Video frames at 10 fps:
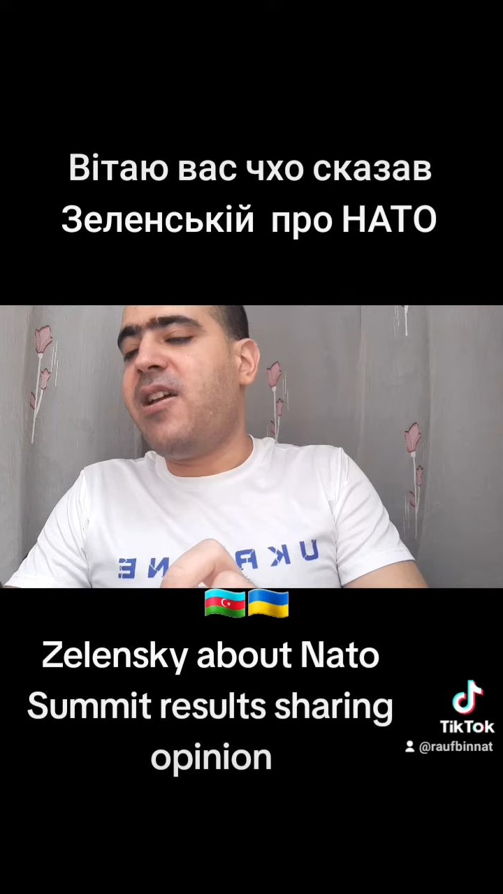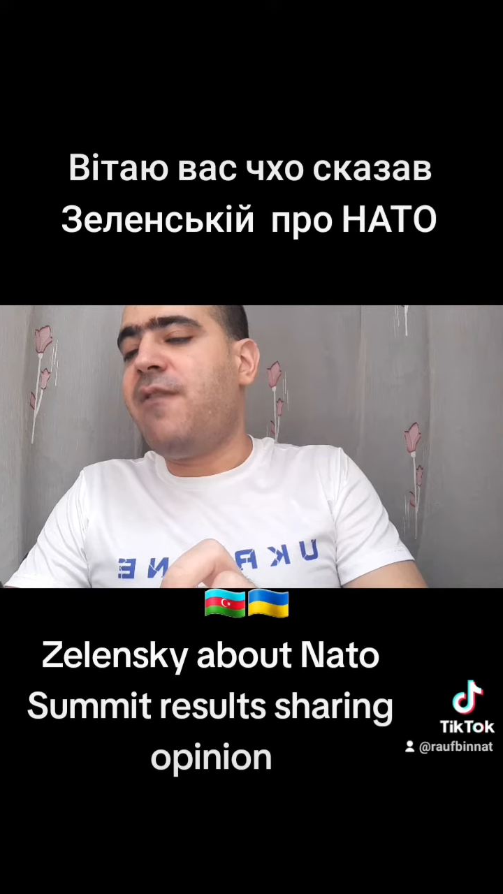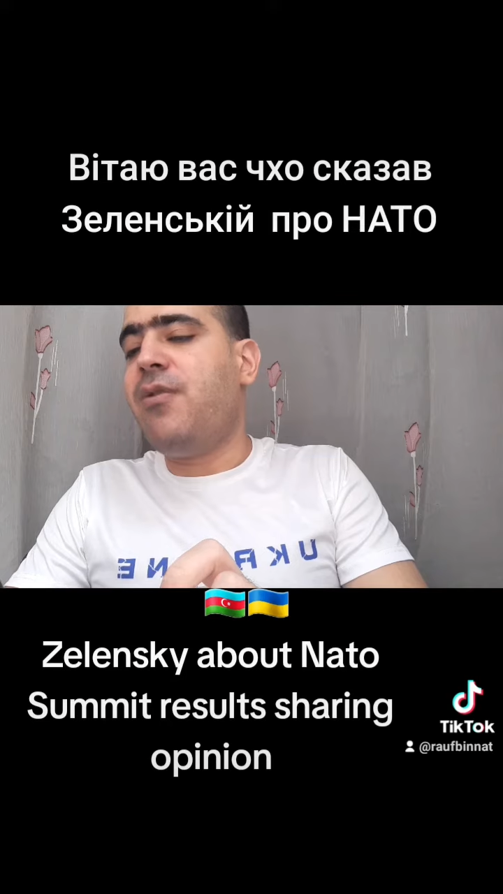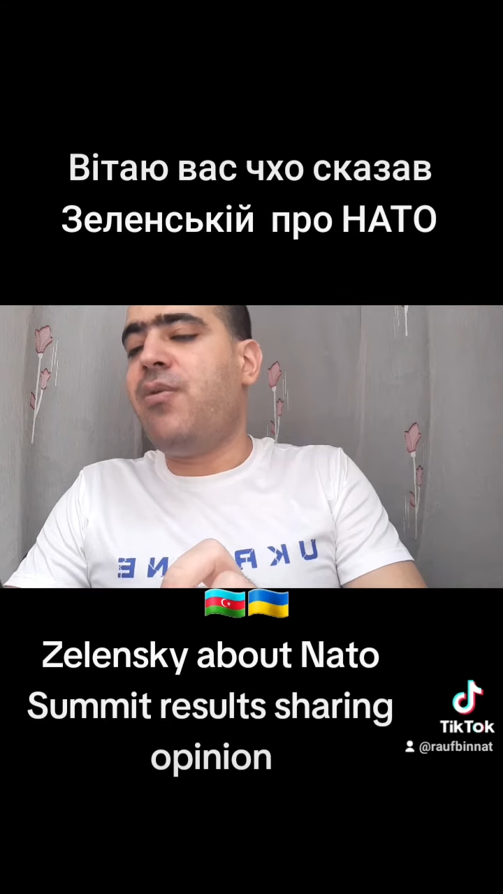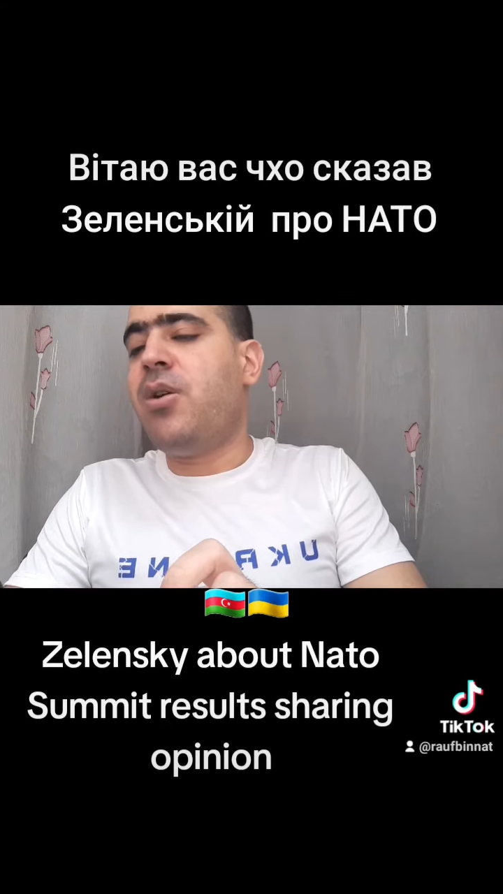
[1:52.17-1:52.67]

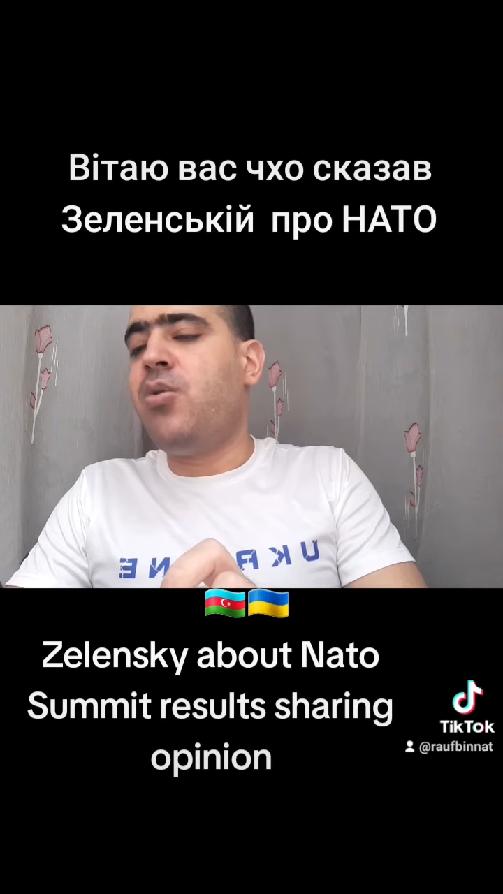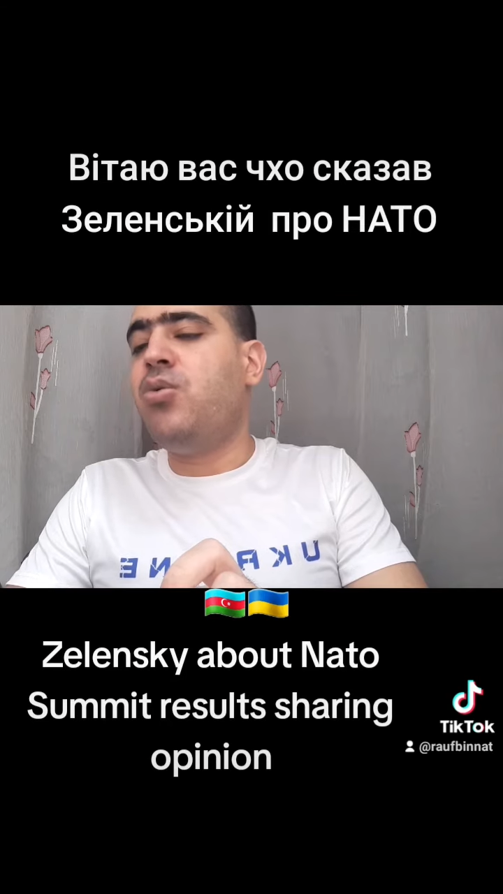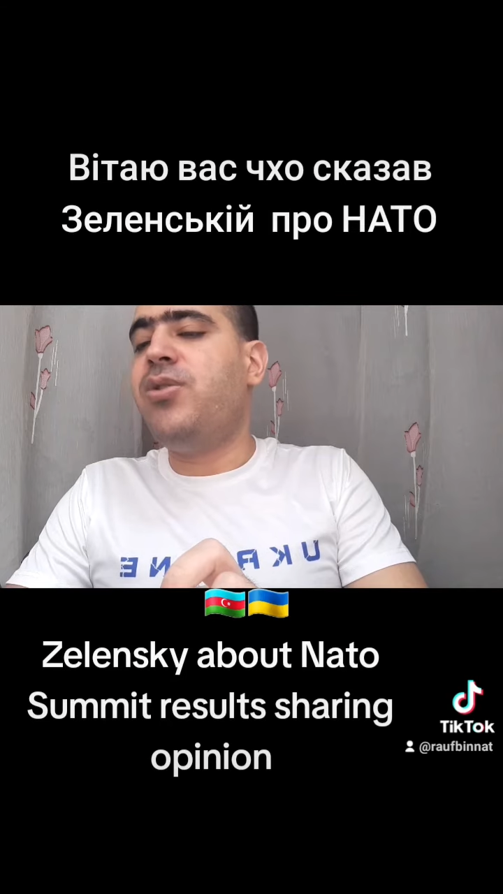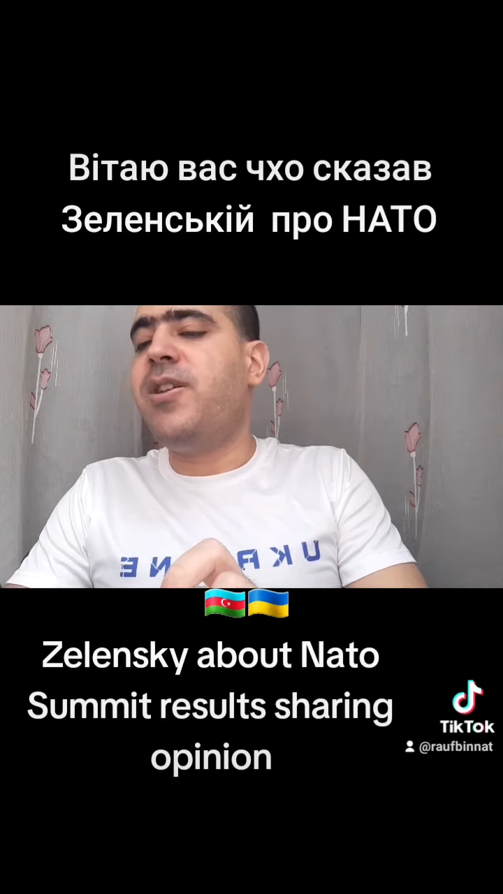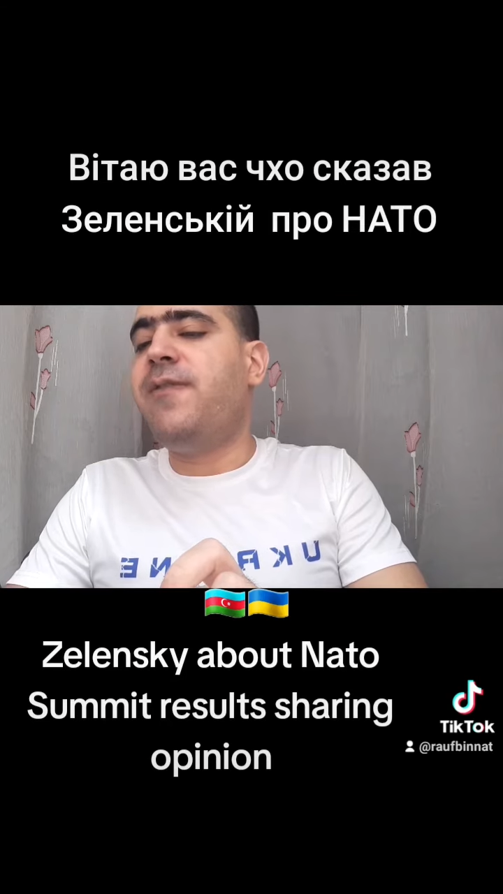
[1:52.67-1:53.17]
everyone
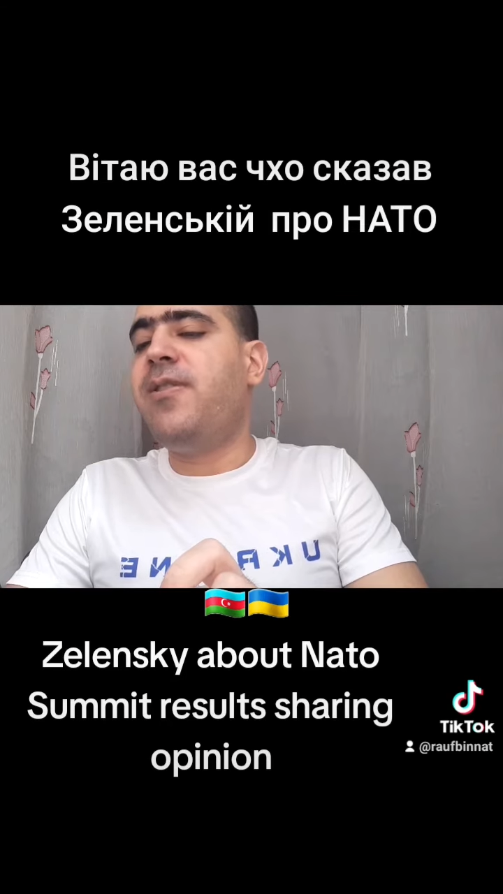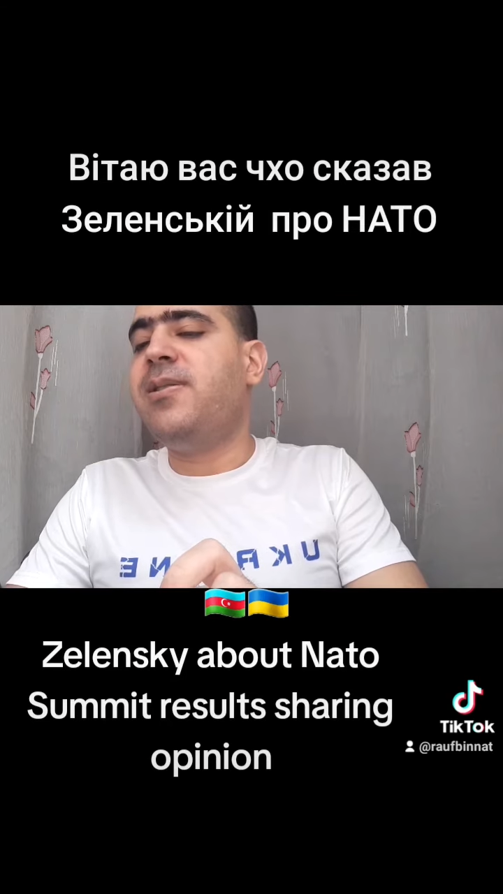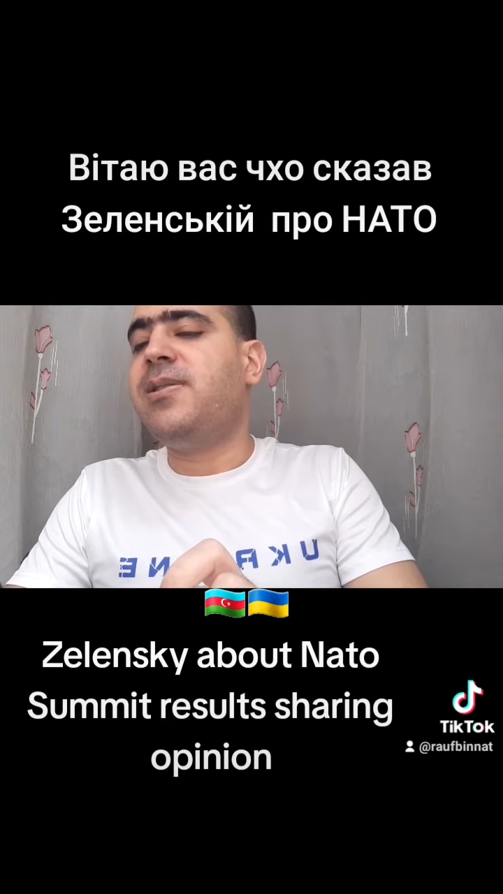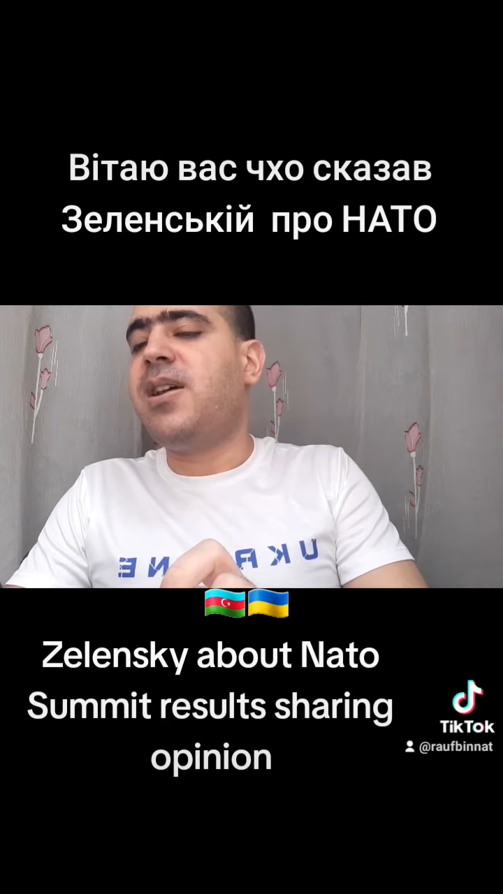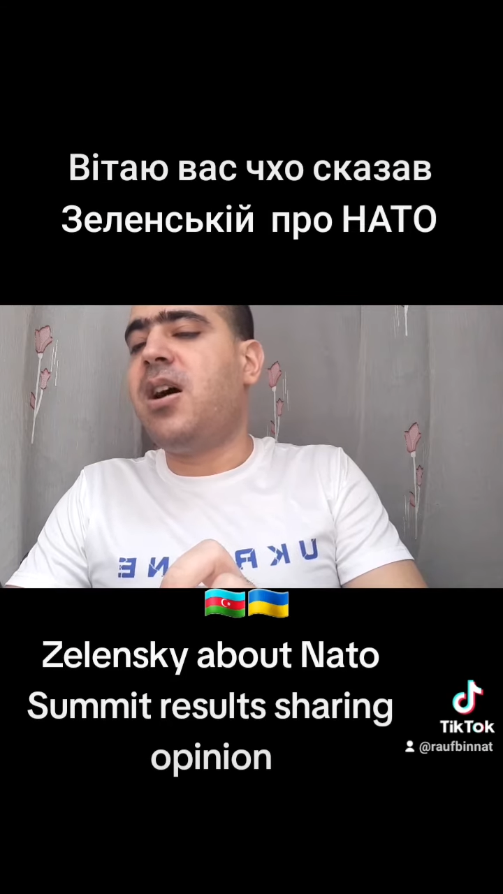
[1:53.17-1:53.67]
who defends